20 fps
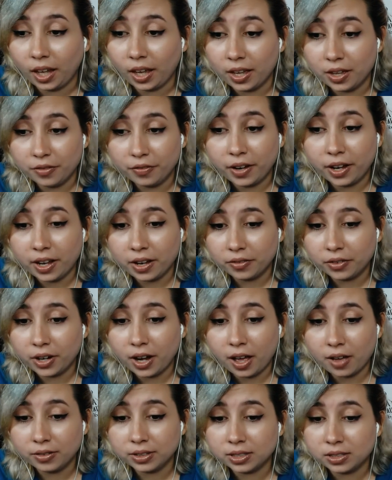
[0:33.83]
If I ever
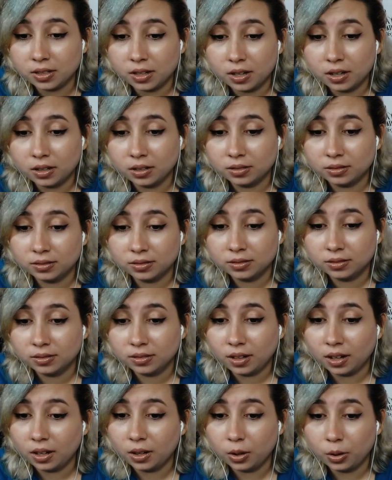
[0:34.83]
have a son,
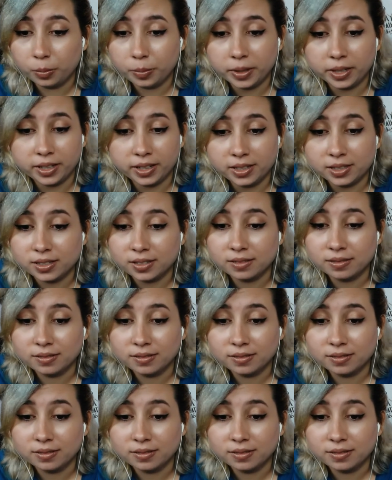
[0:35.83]
I hope he is